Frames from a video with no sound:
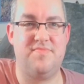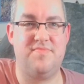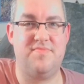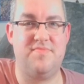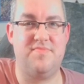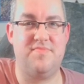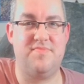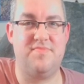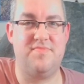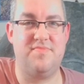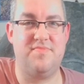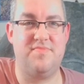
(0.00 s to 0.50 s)

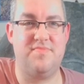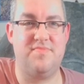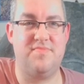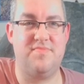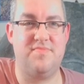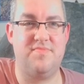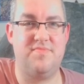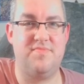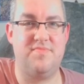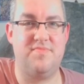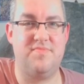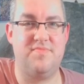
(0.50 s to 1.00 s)

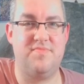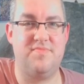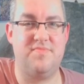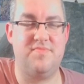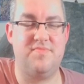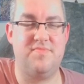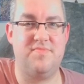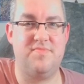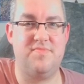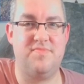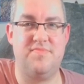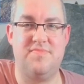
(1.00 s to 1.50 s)

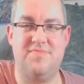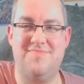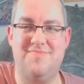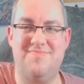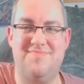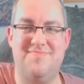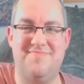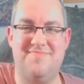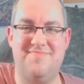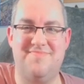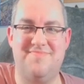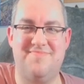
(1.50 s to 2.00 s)

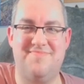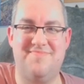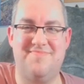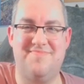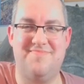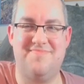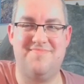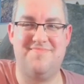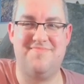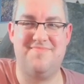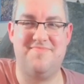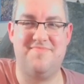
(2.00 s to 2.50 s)

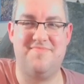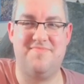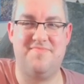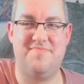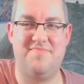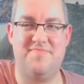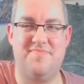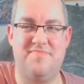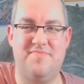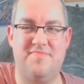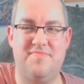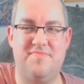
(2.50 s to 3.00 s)

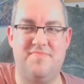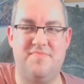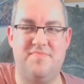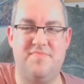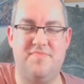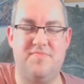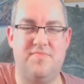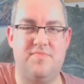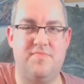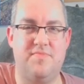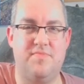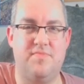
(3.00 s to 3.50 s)

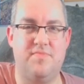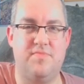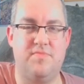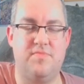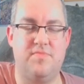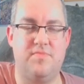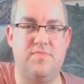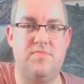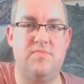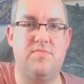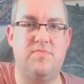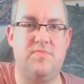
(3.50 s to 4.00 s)

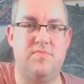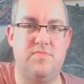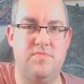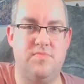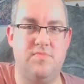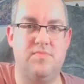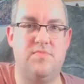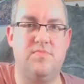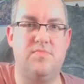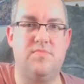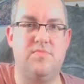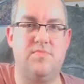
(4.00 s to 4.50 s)

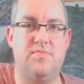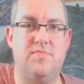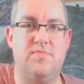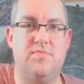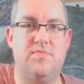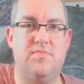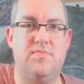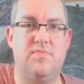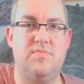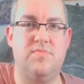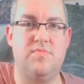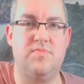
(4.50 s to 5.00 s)

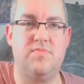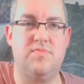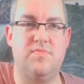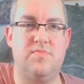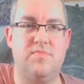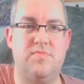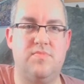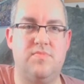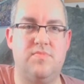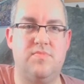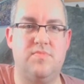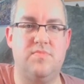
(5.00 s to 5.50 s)

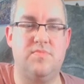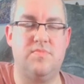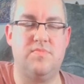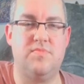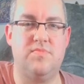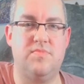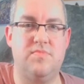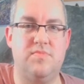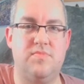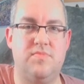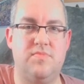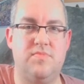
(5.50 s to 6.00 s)

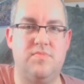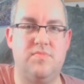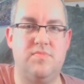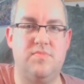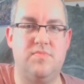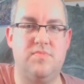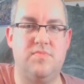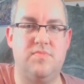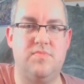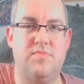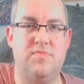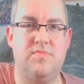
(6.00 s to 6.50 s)

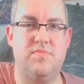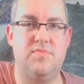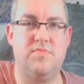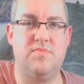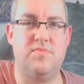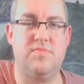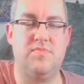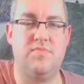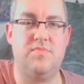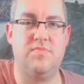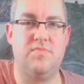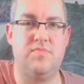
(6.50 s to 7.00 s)

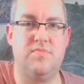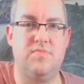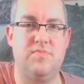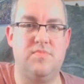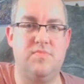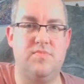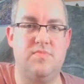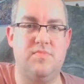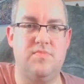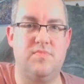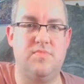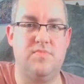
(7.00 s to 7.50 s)

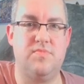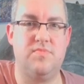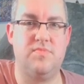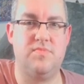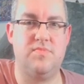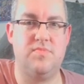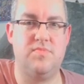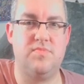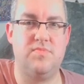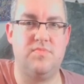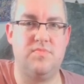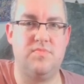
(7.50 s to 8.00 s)
No words are spoken by the person on screen.